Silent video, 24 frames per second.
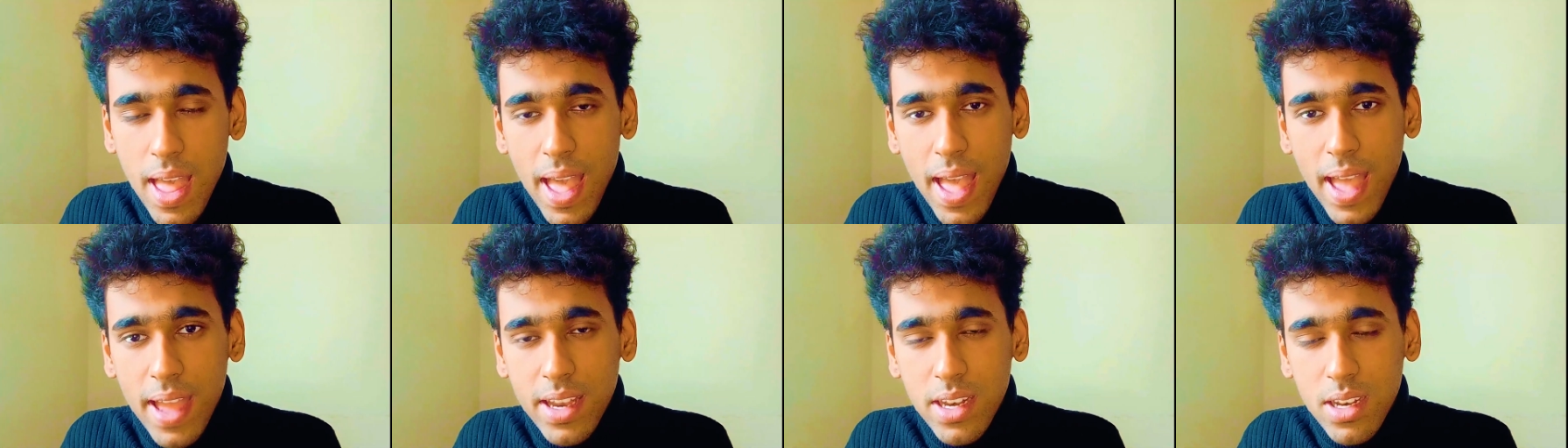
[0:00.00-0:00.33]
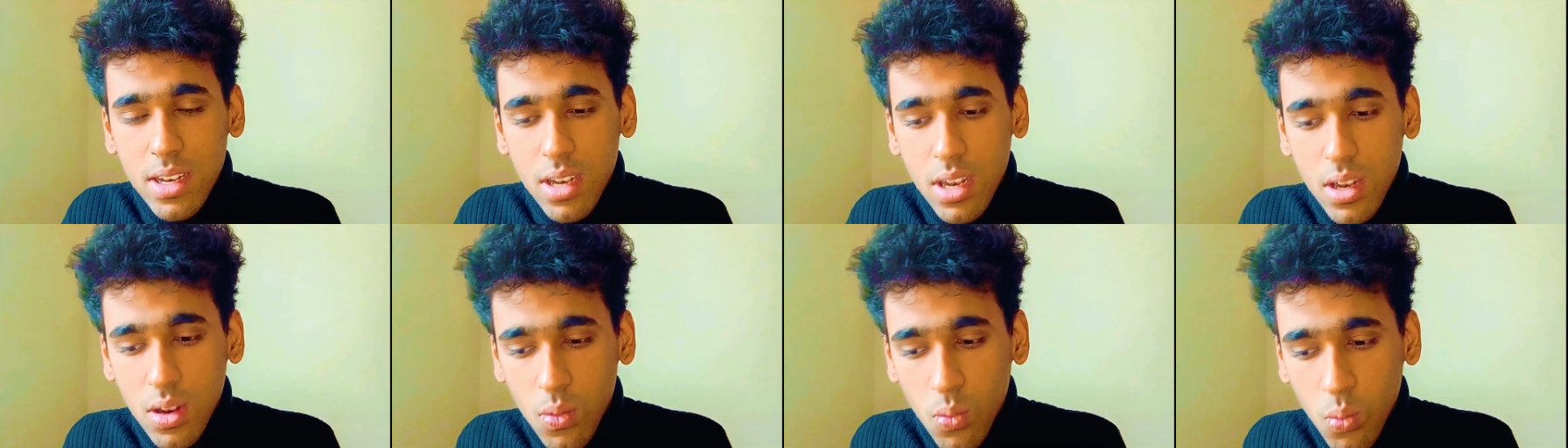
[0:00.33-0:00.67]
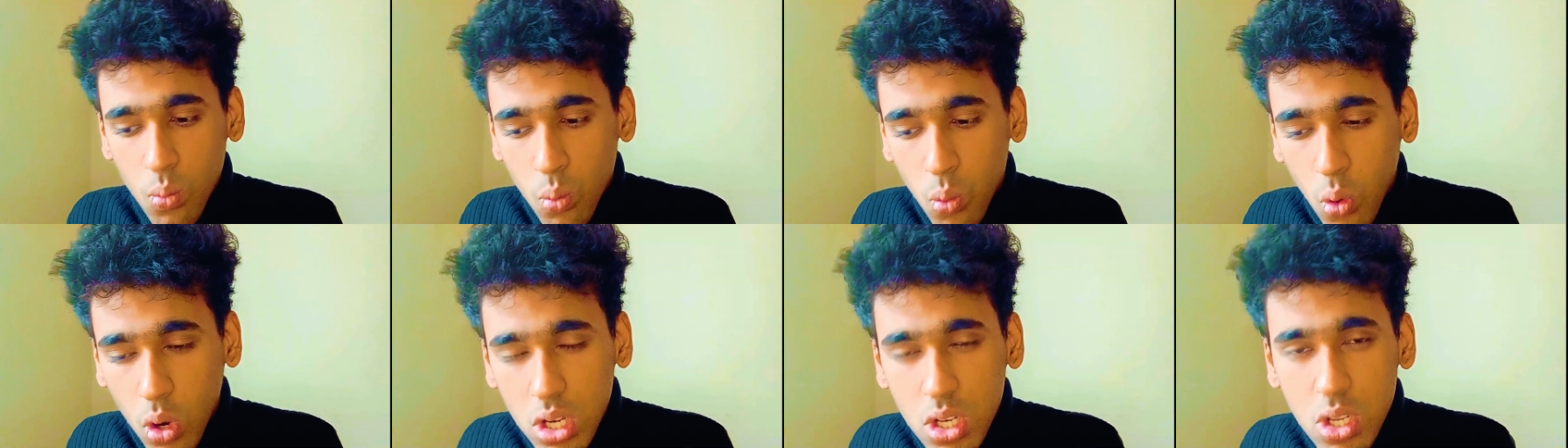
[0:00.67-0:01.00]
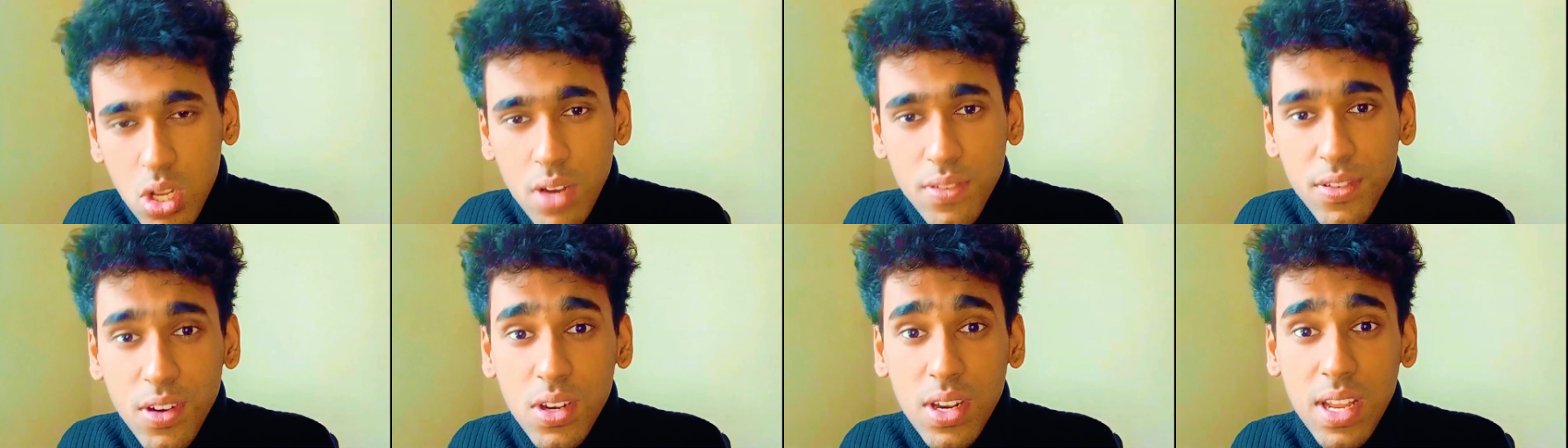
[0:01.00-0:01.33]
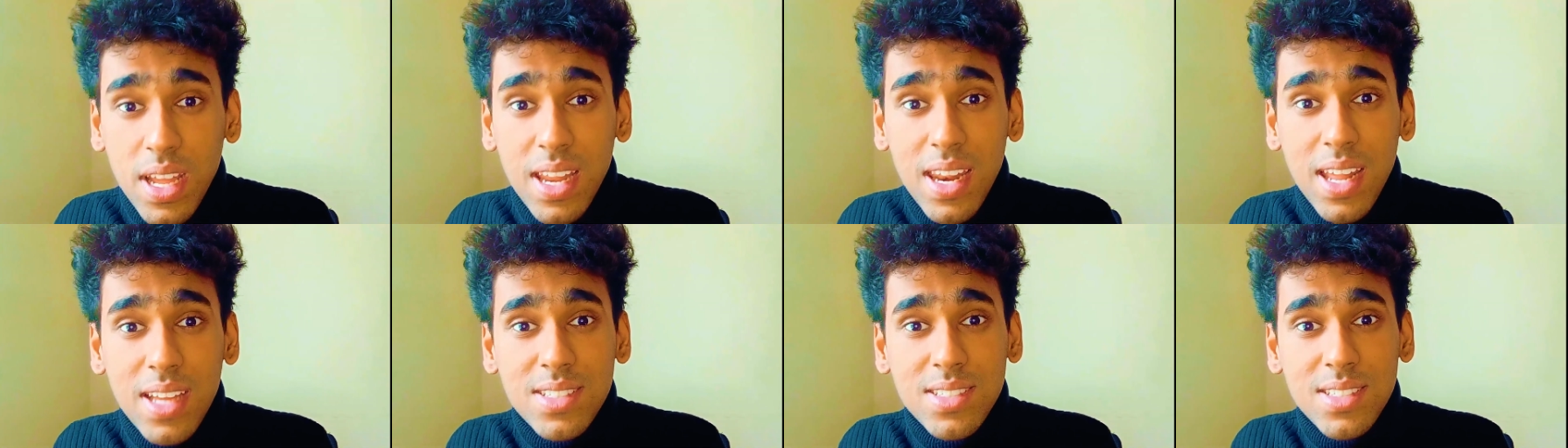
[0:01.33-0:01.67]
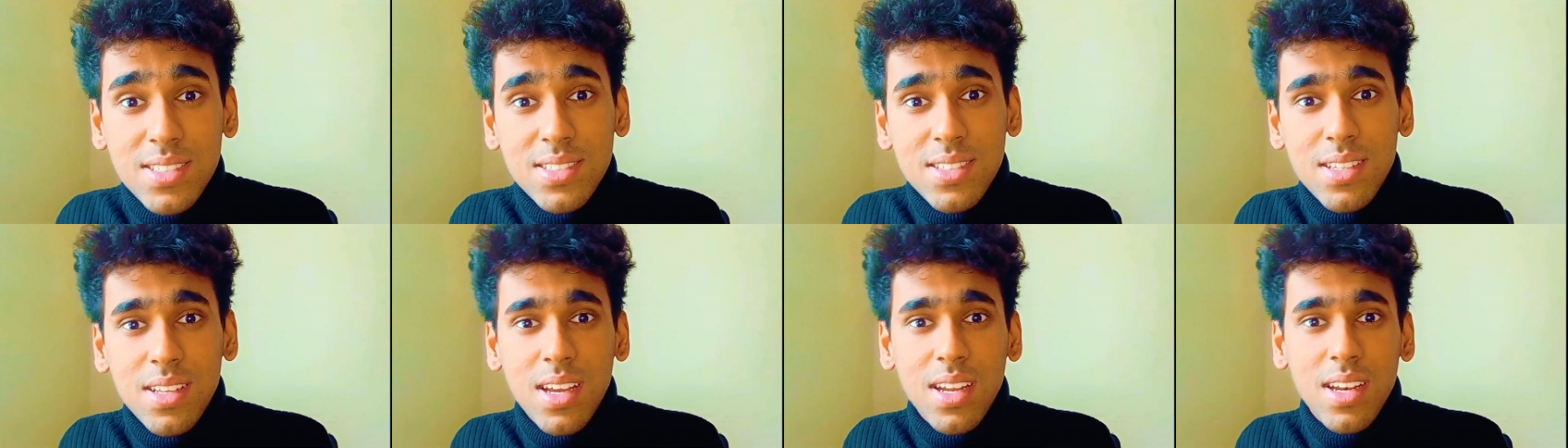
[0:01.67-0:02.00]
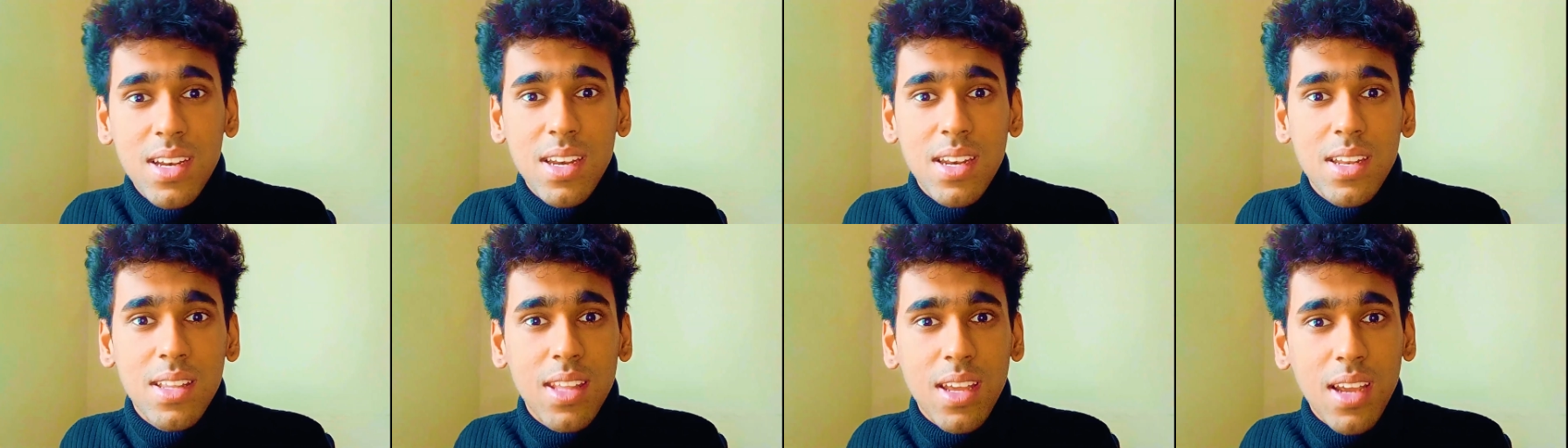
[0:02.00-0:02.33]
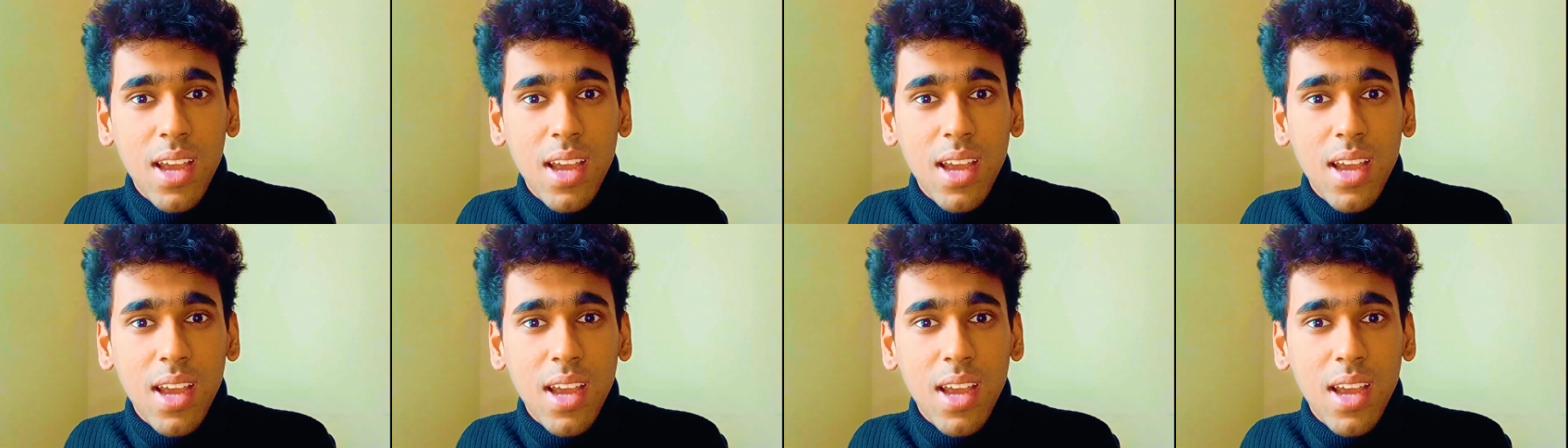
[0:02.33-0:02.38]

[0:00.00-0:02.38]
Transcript: And what you have to realize is that